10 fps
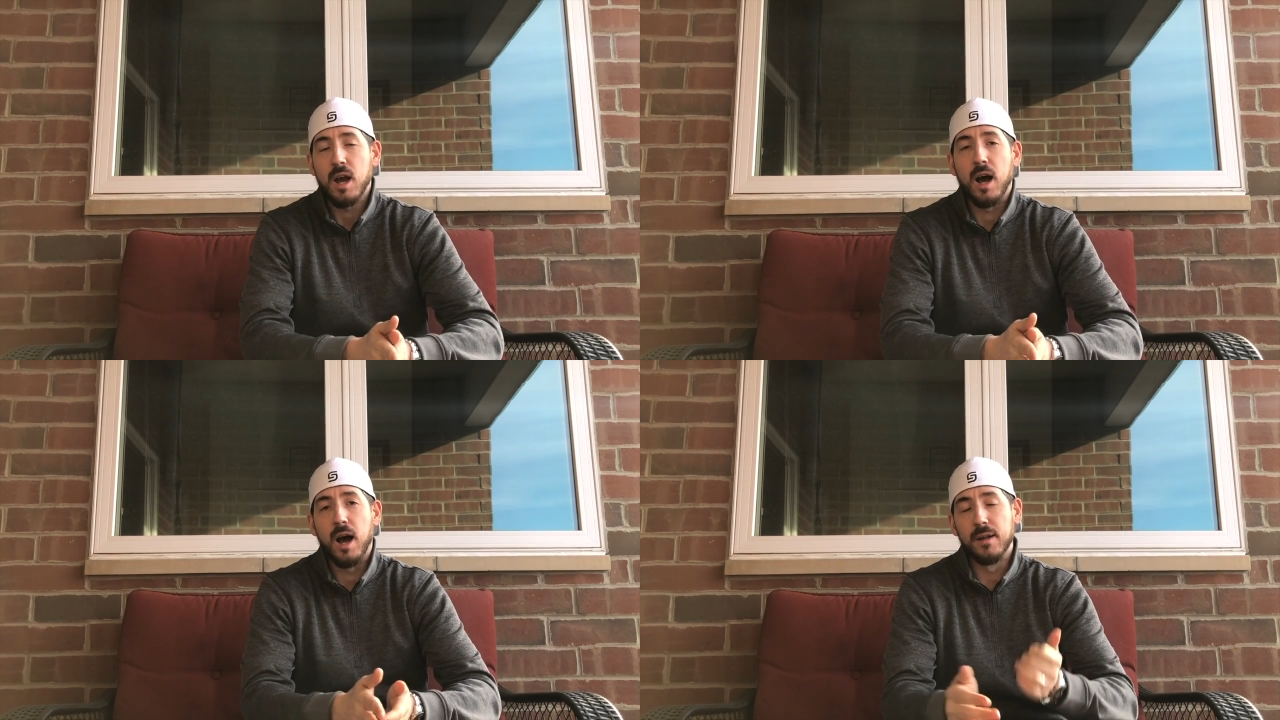
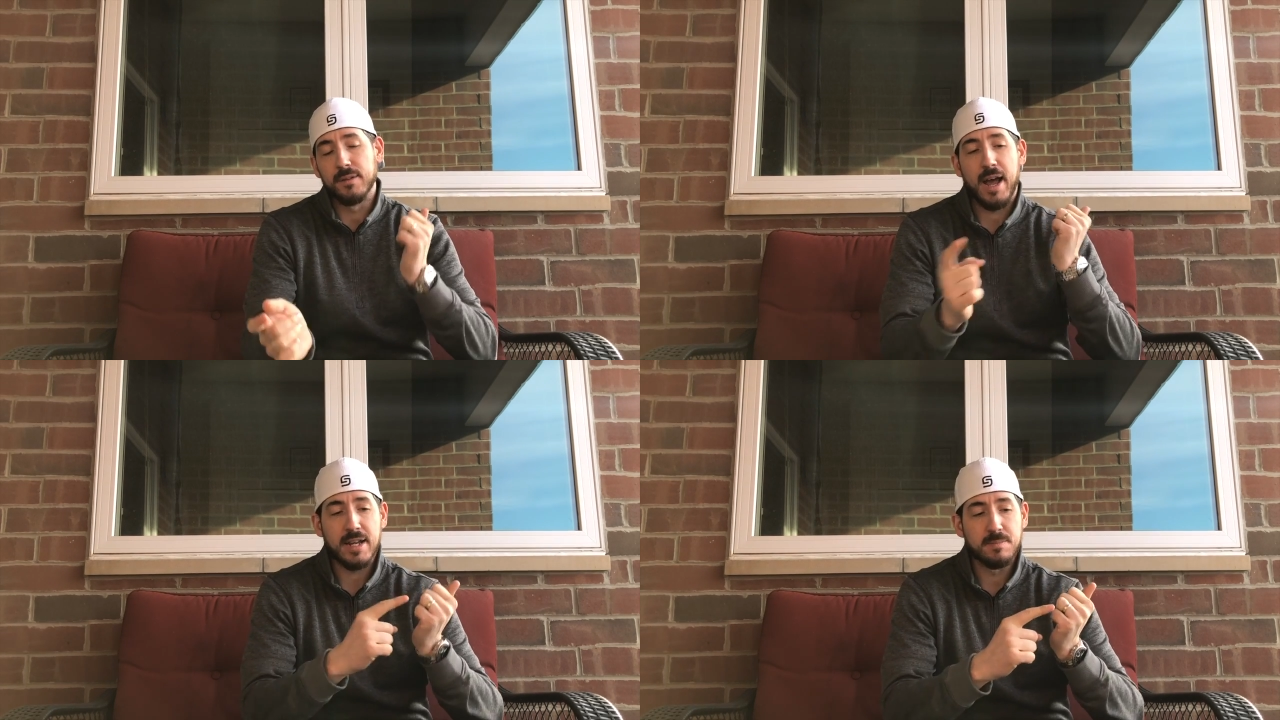
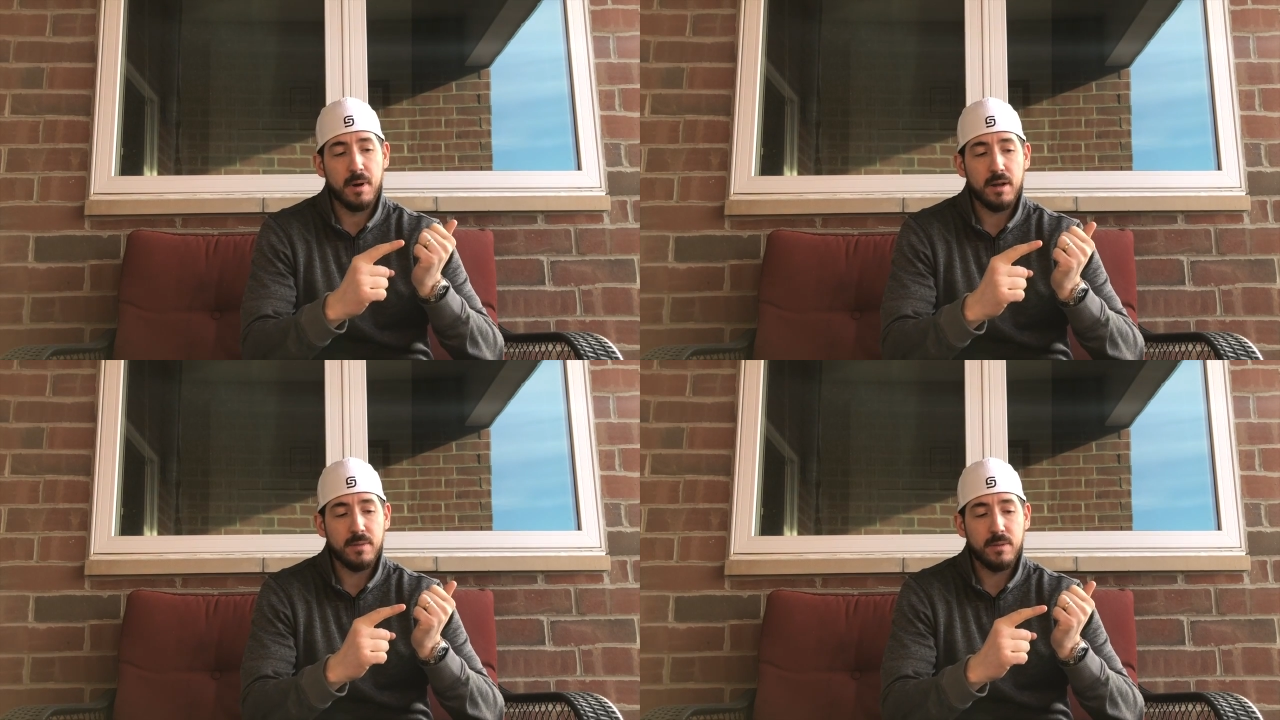
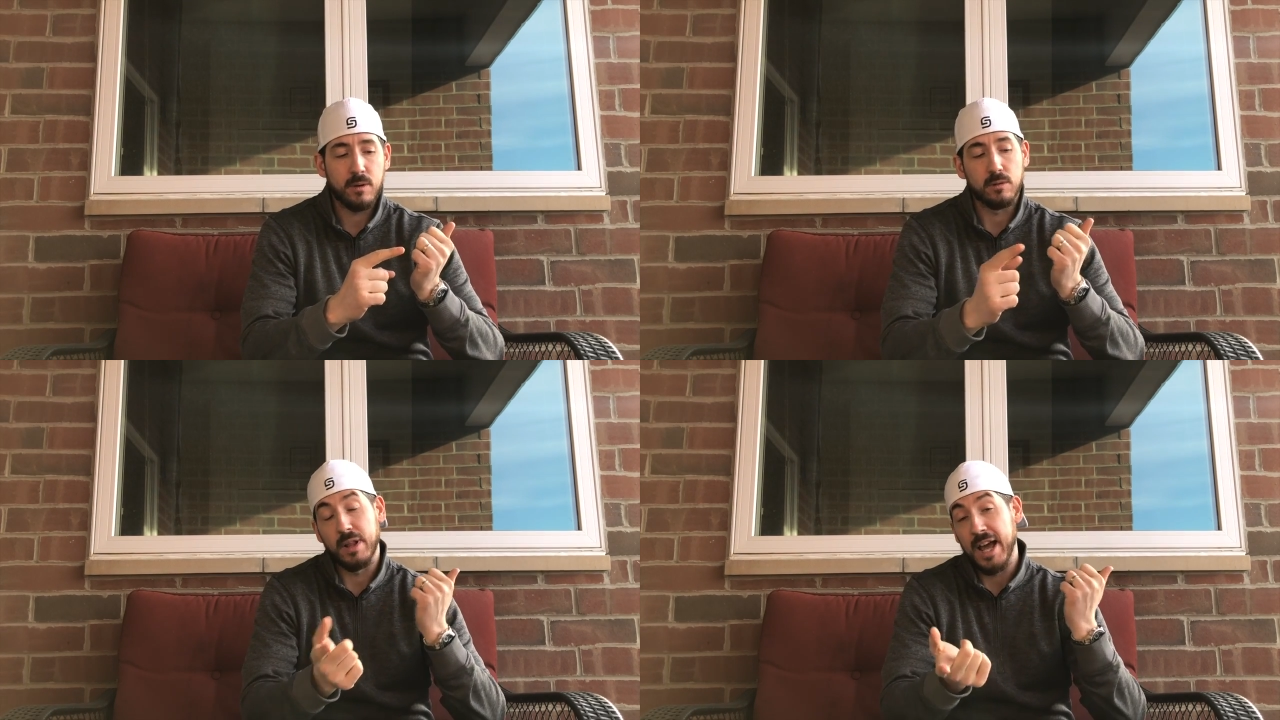
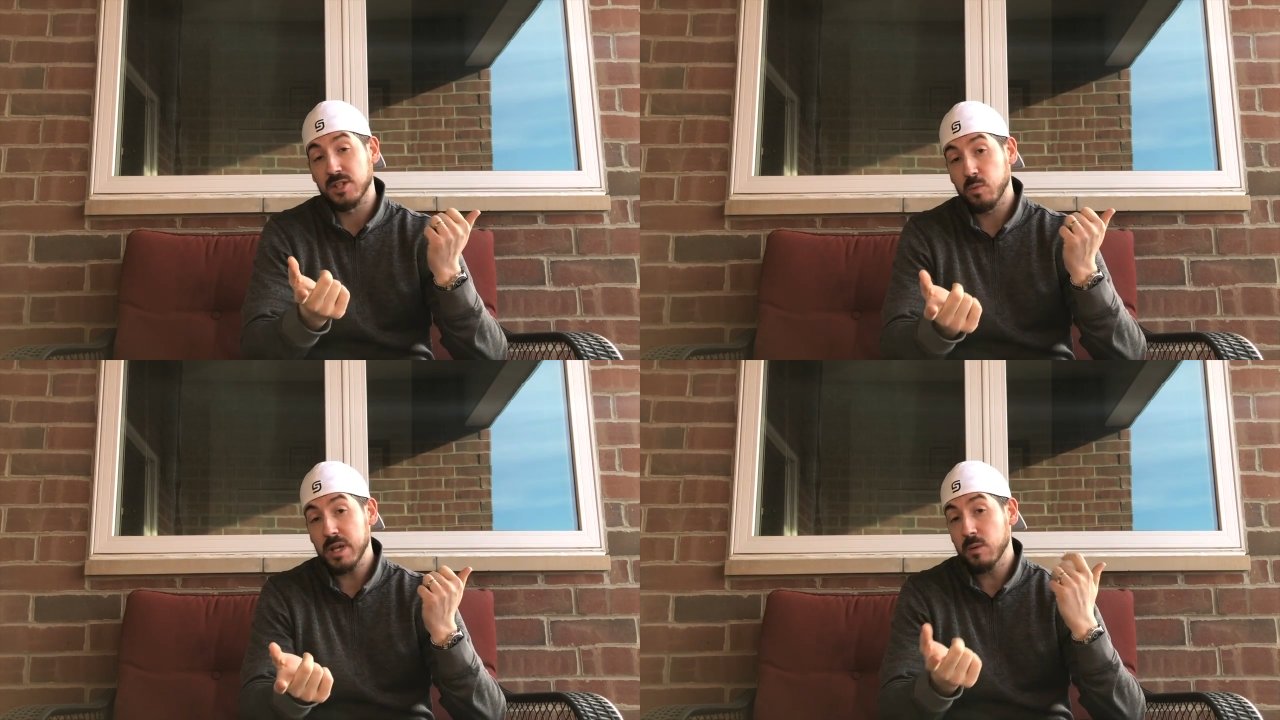
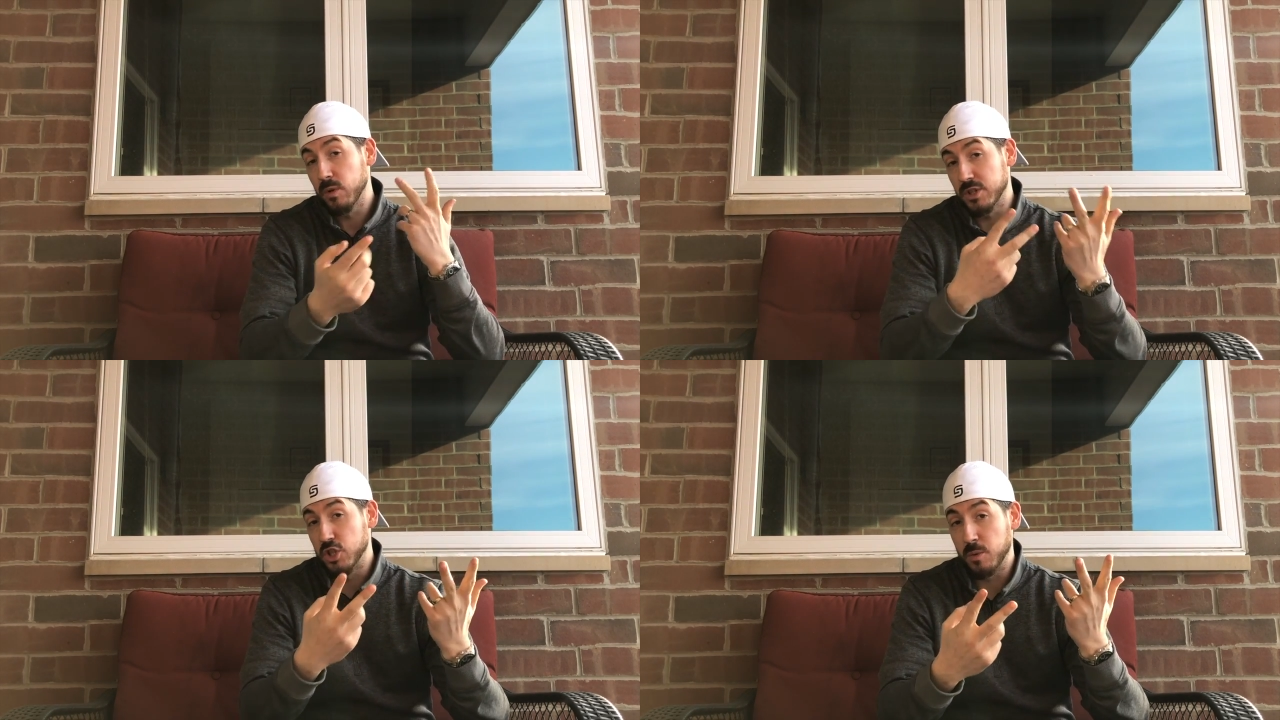Last week
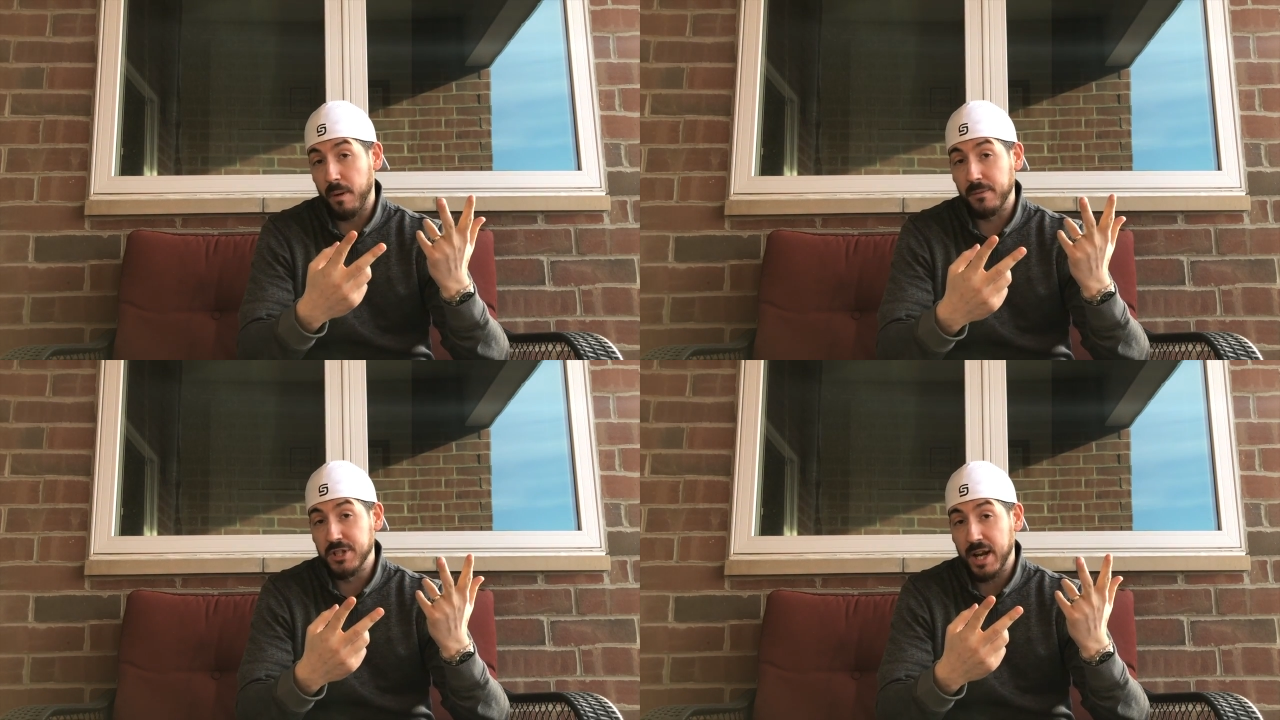was a
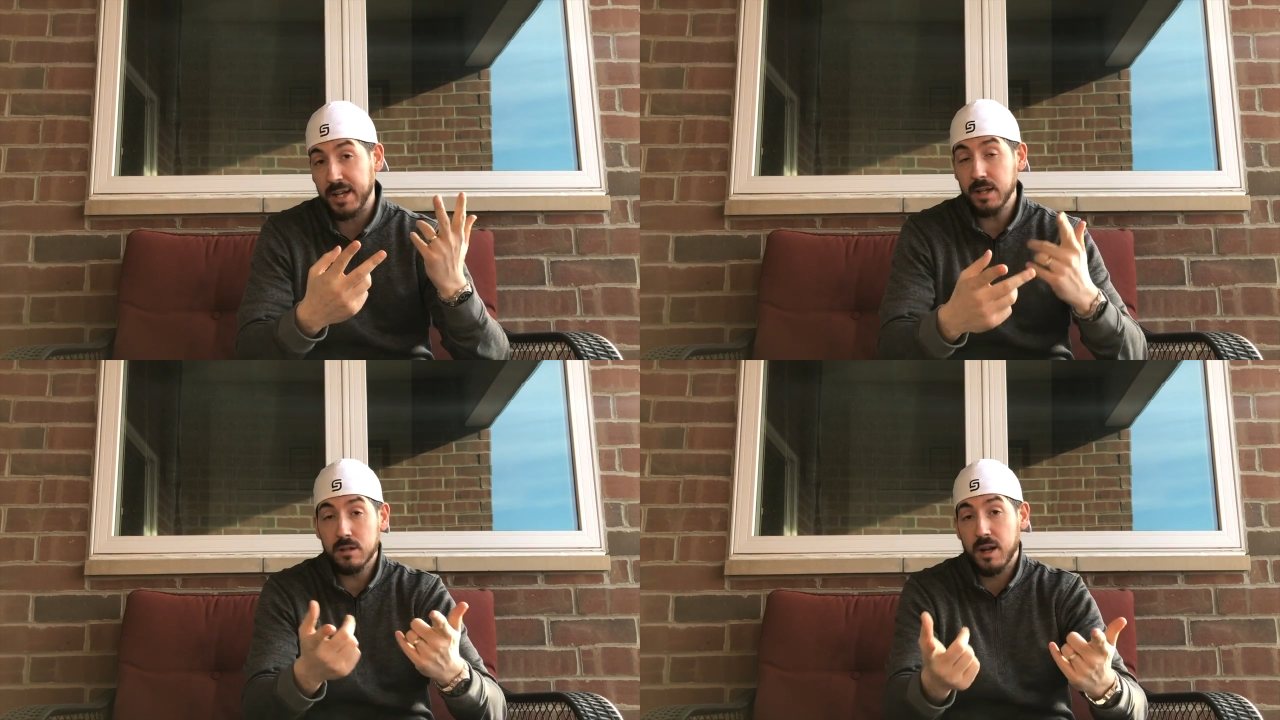2-month
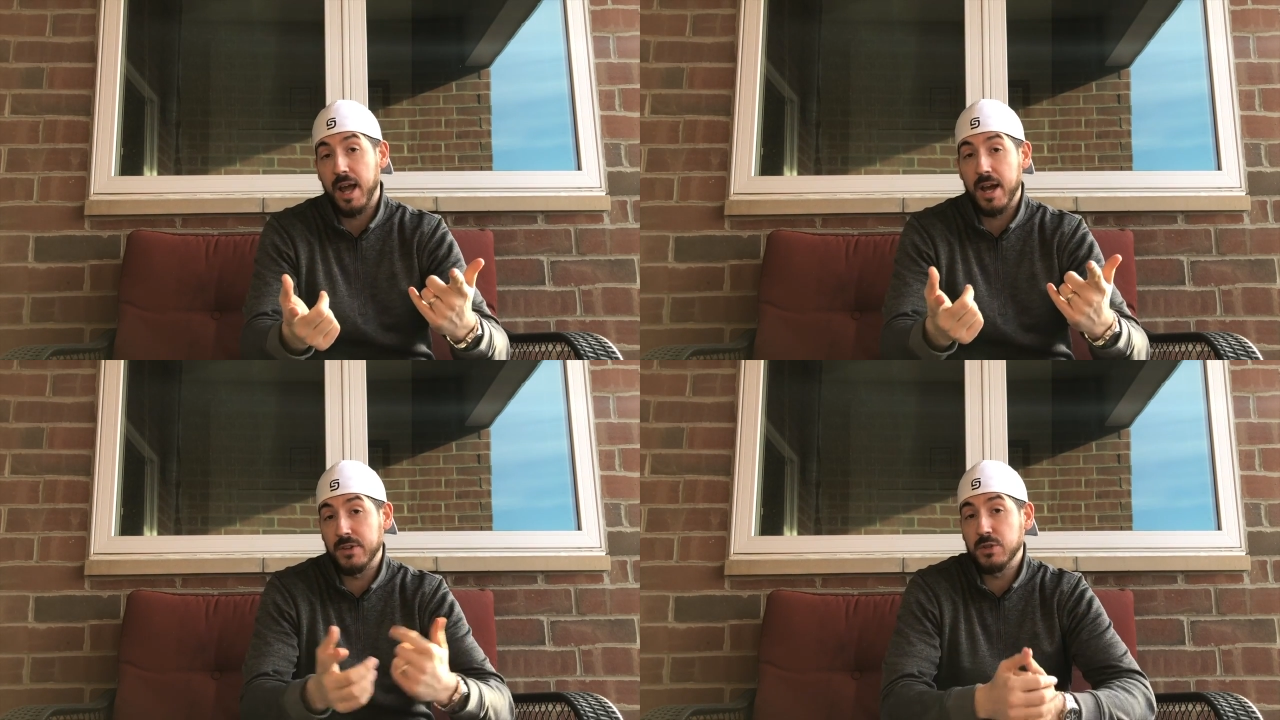check-in,
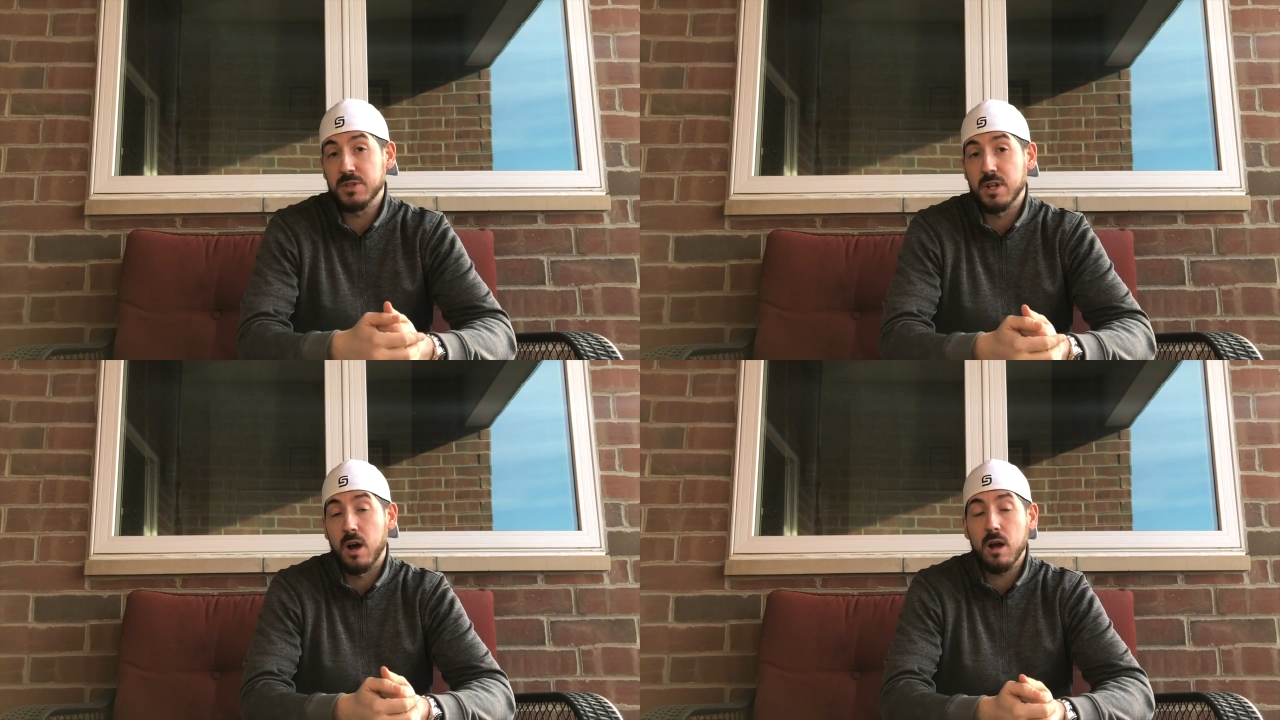as you
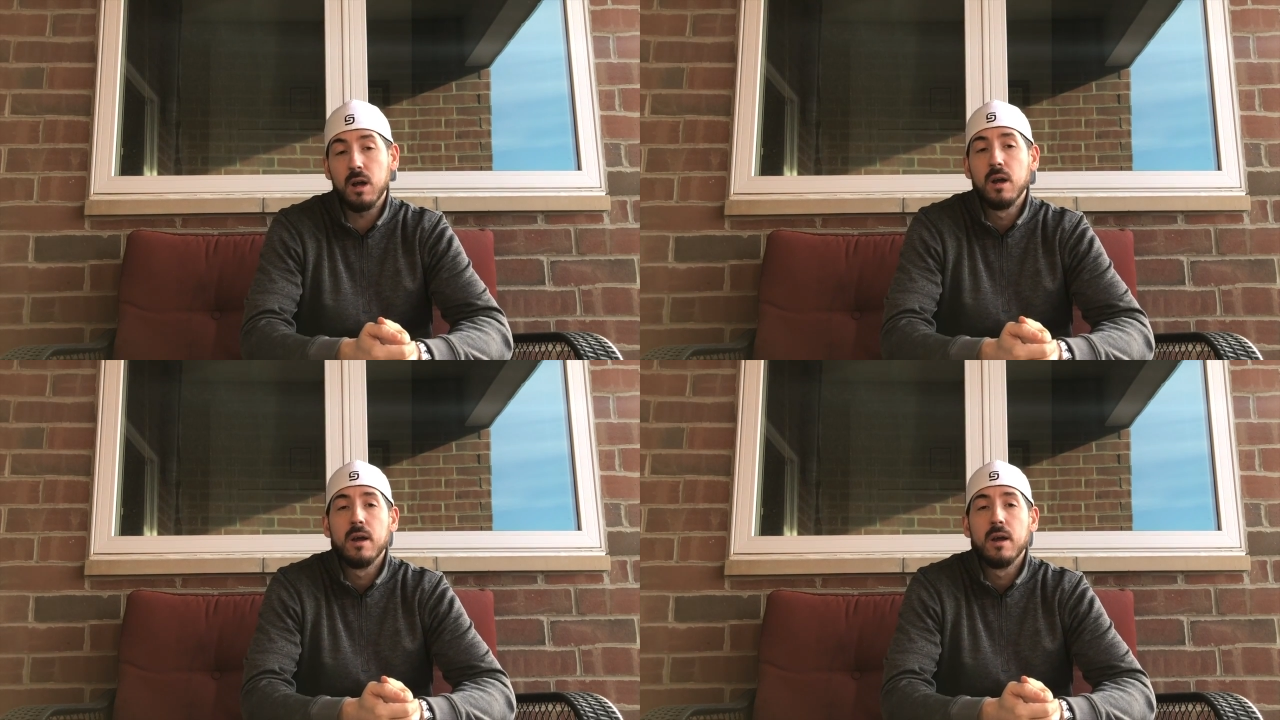saw.